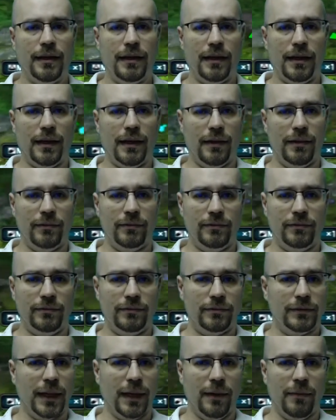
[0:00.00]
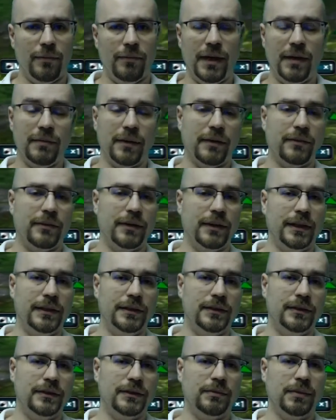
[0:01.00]
Me and my
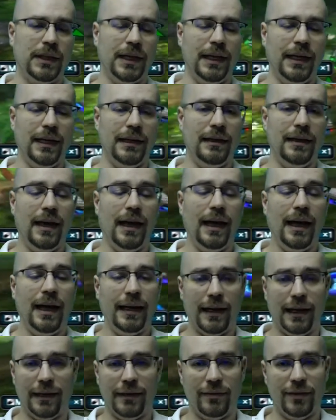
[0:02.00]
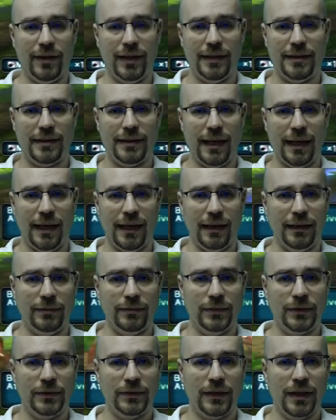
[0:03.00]
friends played the heck out of these
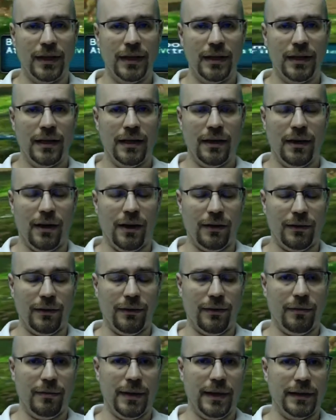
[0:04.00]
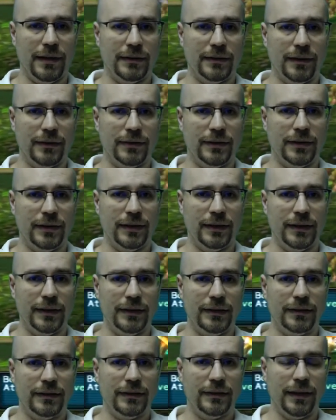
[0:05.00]
games, all of the PSO
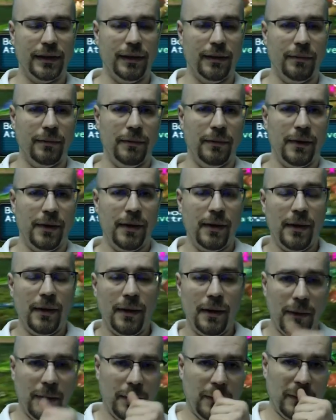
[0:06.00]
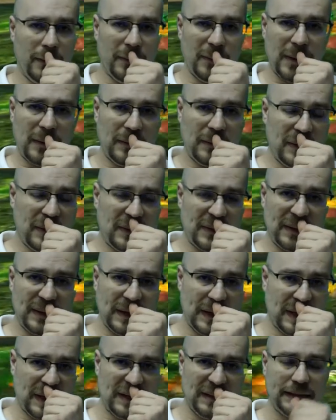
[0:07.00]
series, while we were in
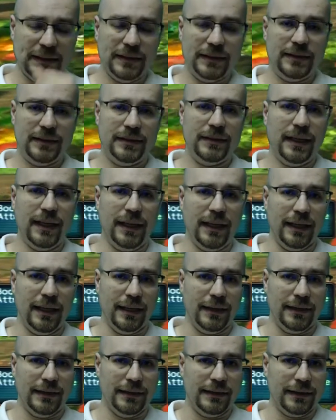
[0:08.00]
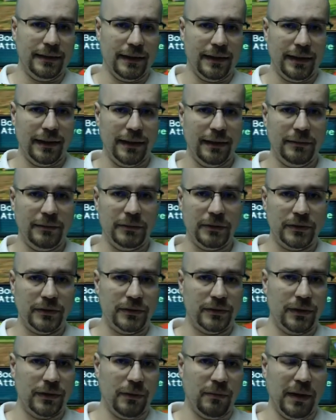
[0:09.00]
college, and it
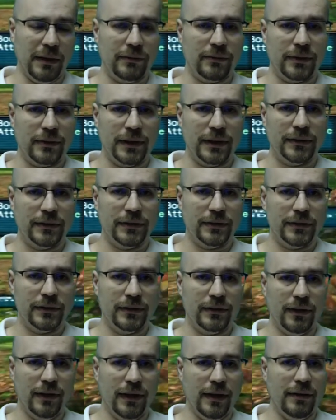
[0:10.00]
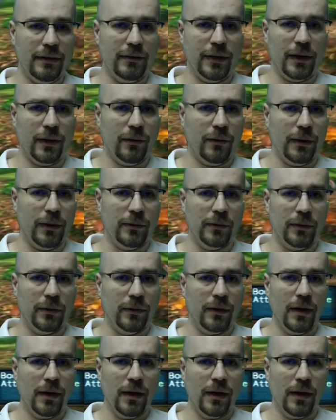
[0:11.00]
was a way for us, even though we were